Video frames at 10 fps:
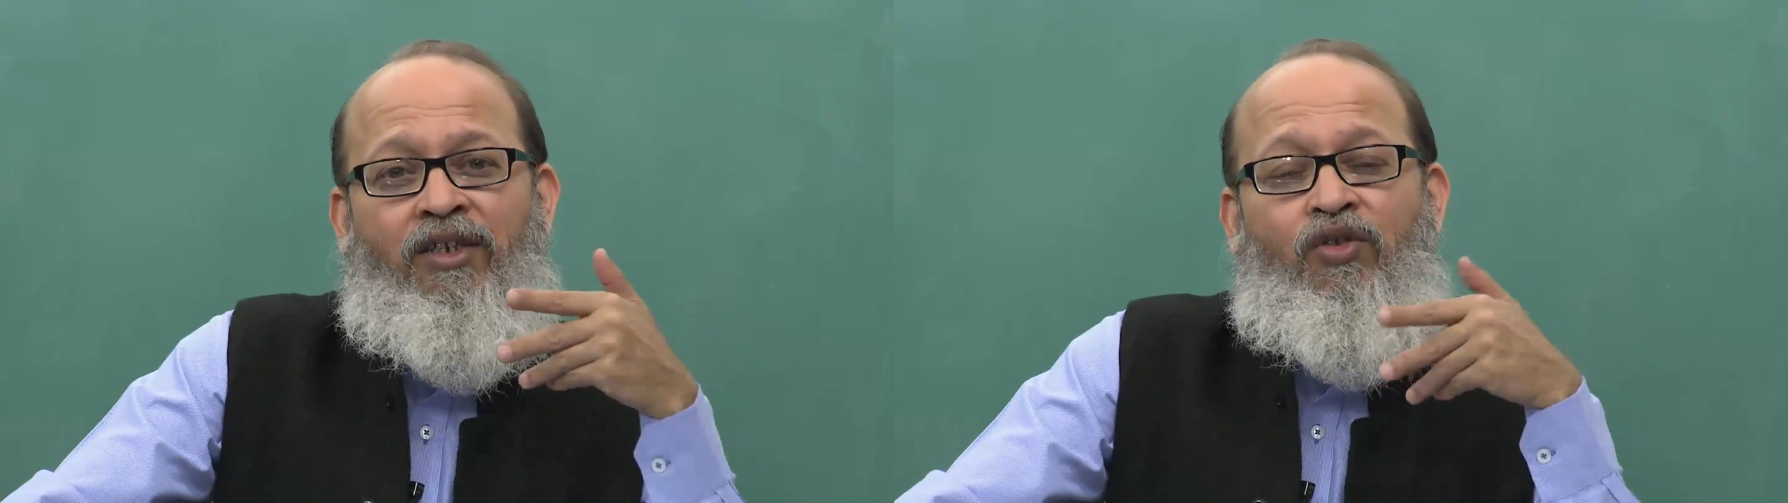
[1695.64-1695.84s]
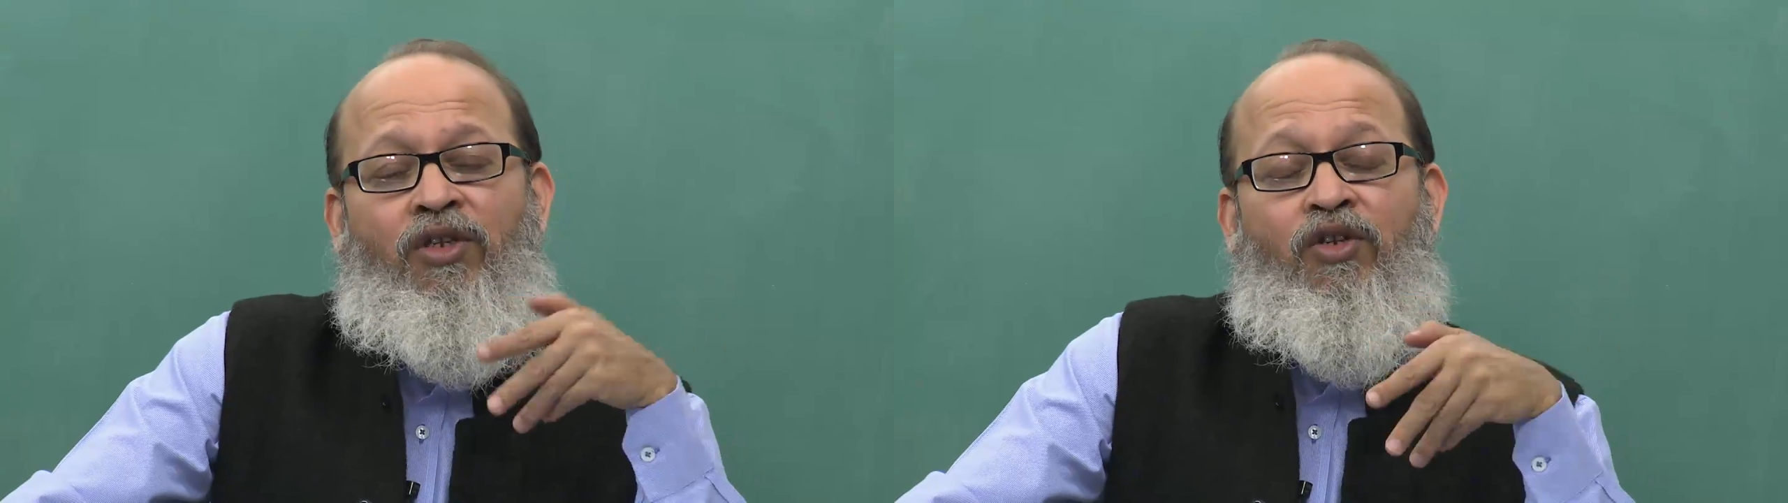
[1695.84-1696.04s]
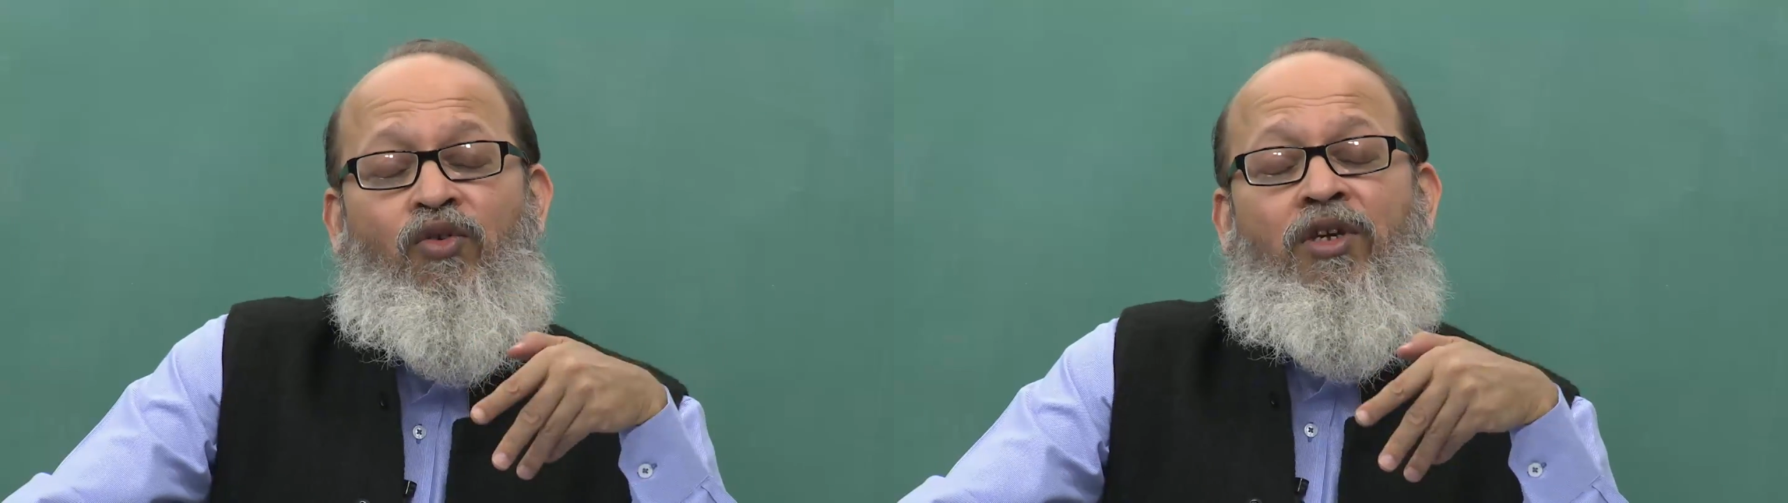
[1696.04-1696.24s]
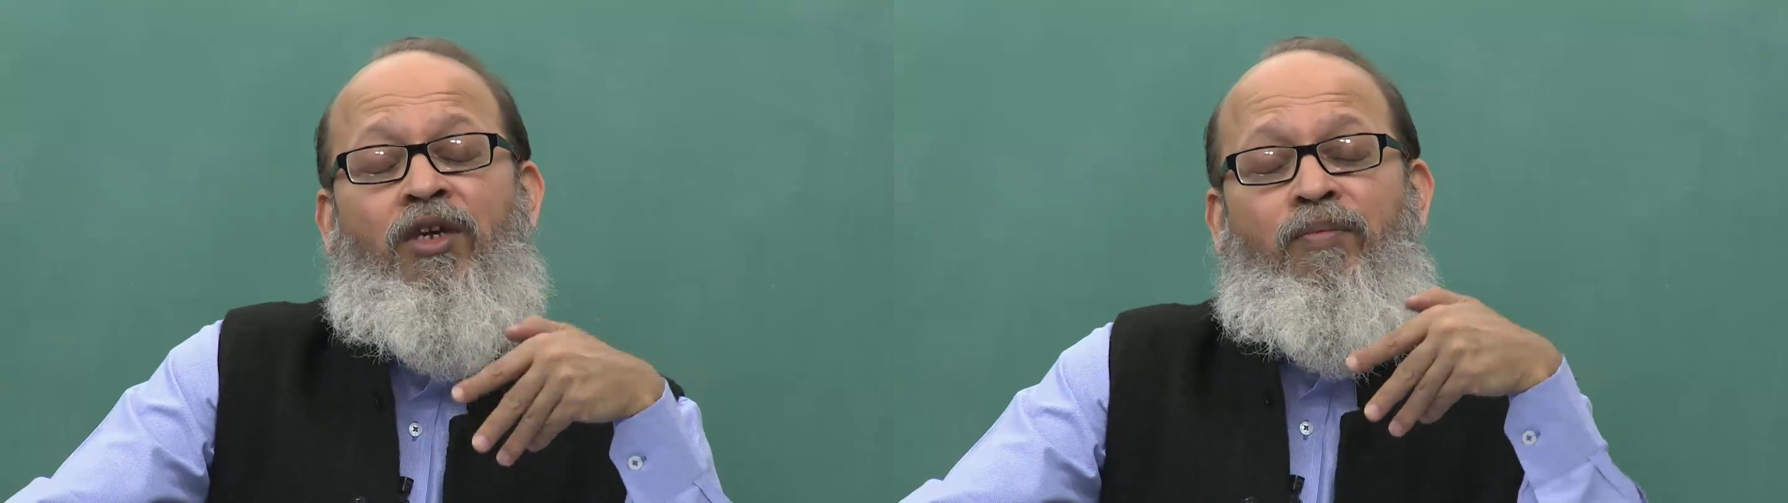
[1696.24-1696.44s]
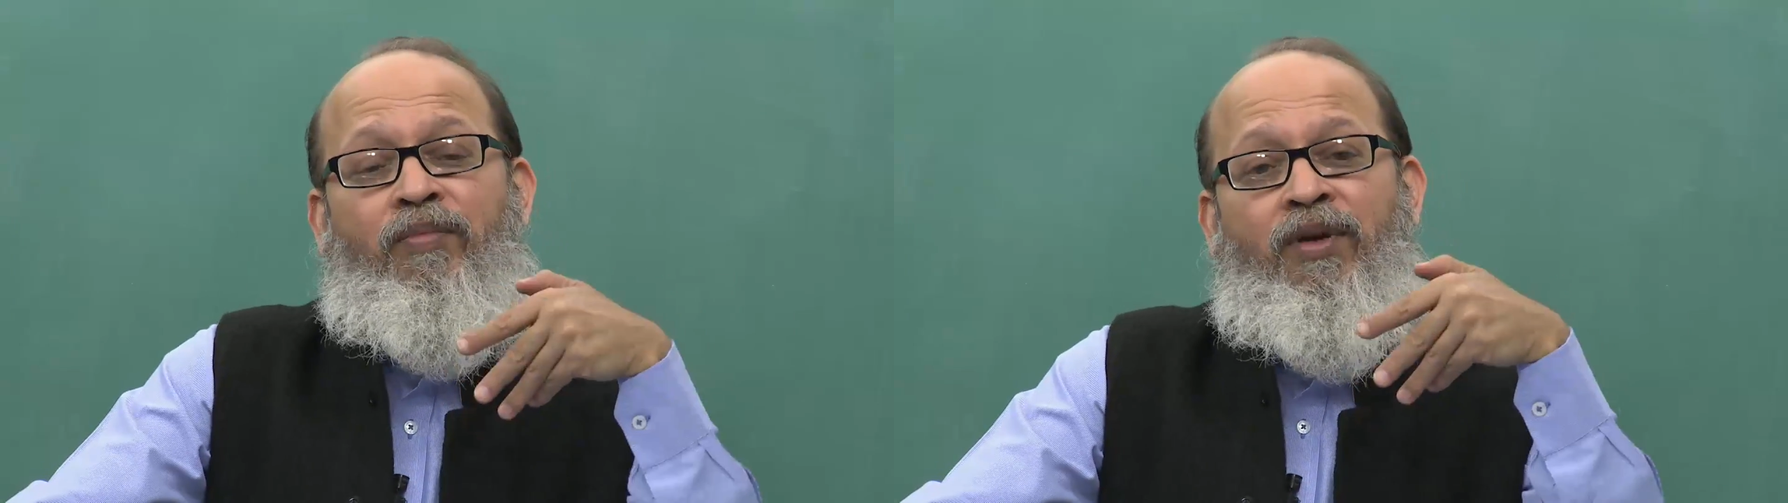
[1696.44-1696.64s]
so that you
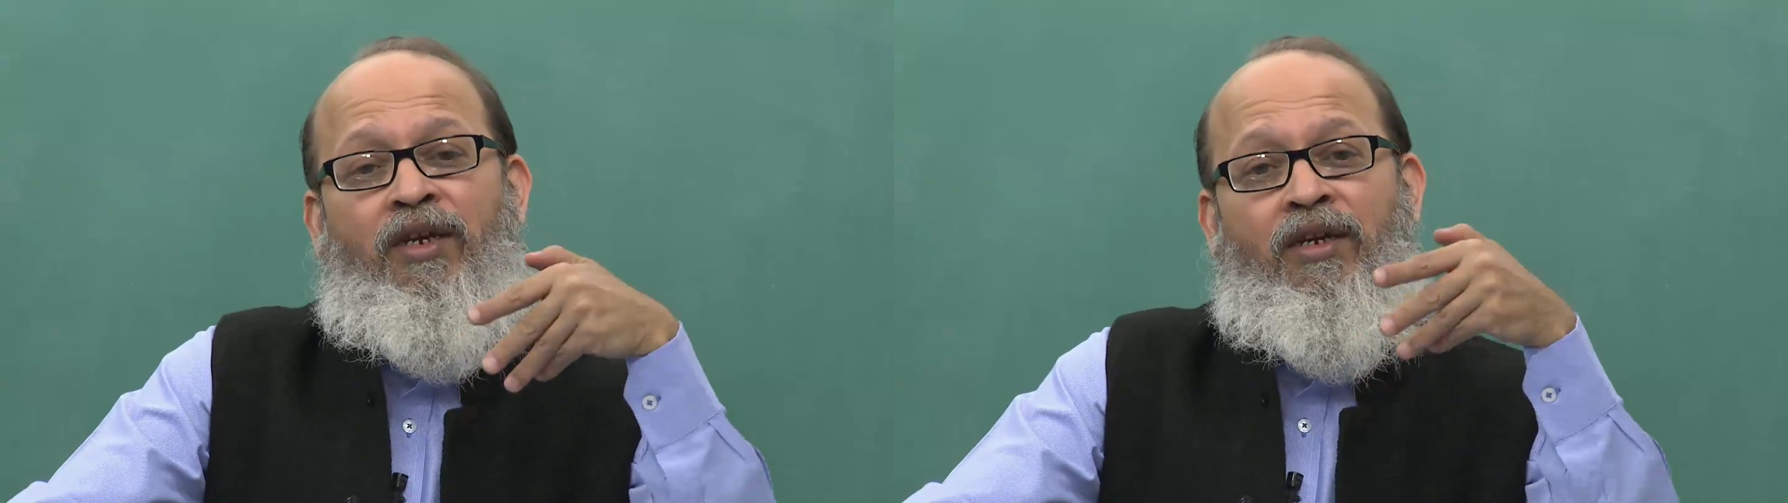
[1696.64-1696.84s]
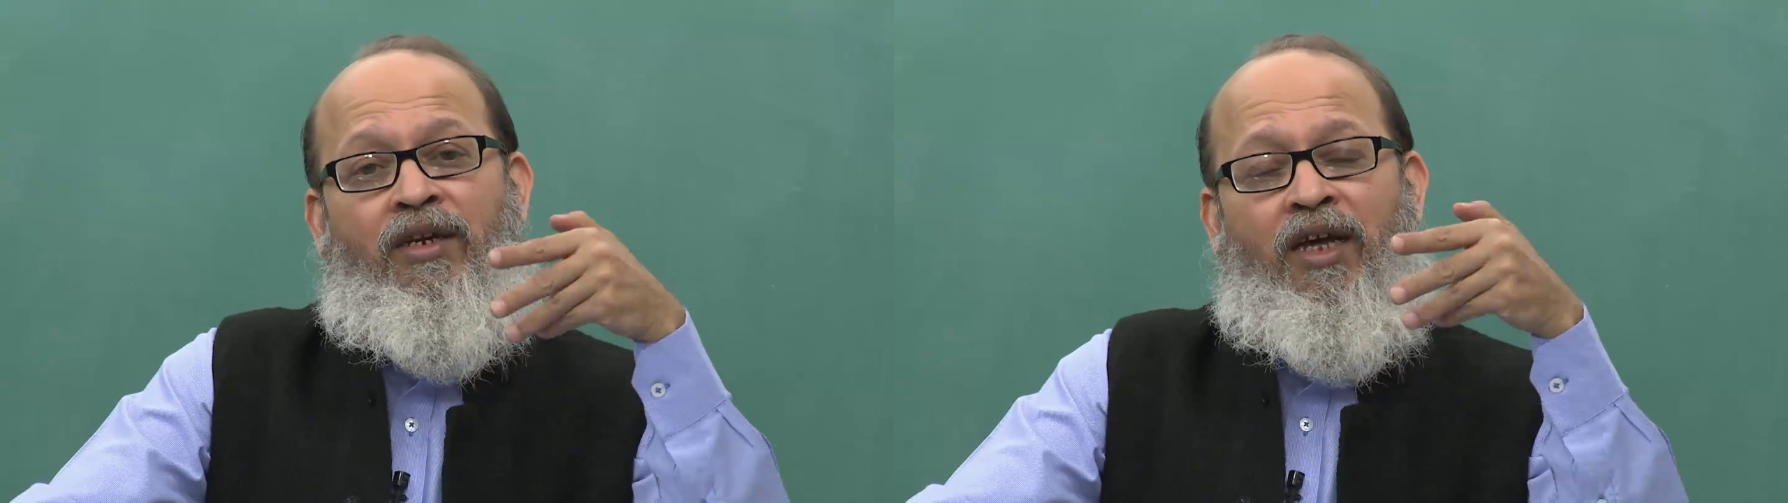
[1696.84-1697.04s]
keep in